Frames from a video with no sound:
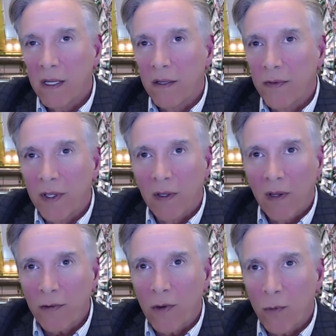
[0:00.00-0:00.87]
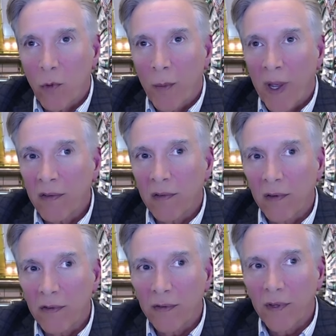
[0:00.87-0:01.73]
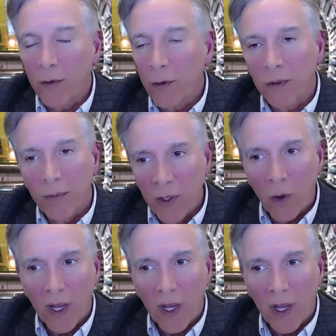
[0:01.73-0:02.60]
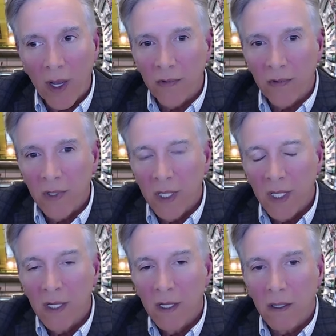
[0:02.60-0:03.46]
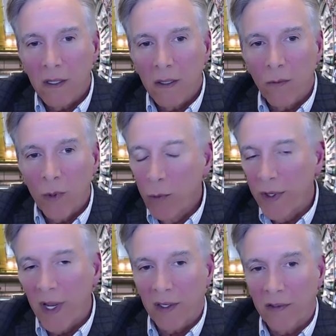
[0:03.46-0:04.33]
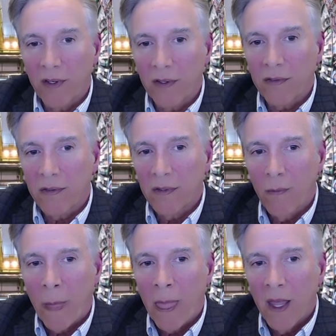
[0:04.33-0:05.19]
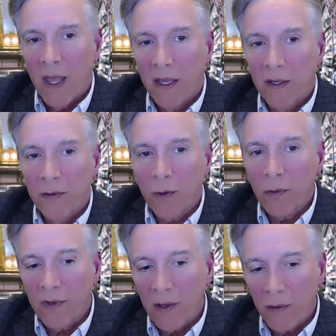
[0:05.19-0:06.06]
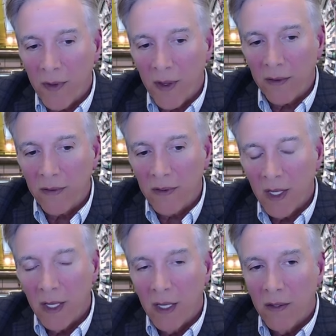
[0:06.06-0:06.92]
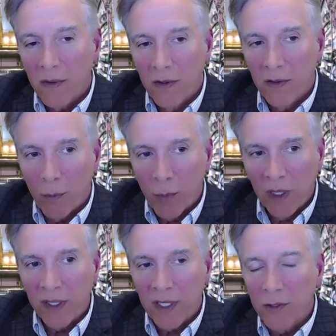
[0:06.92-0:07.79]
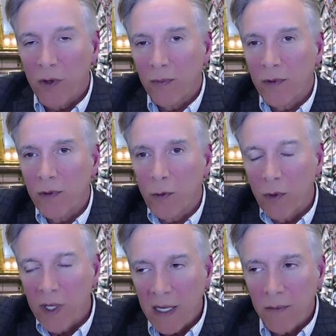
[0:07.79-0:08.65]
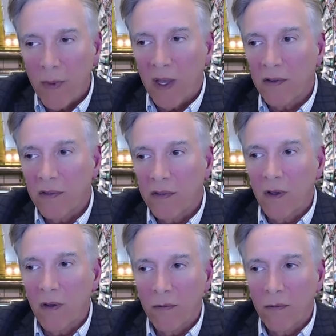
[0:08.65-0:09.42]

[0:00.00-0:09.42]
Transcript: if the electron were massless, then there could be no atoms uh, we would not exist. And it turns out that this ability to, to create mass uh,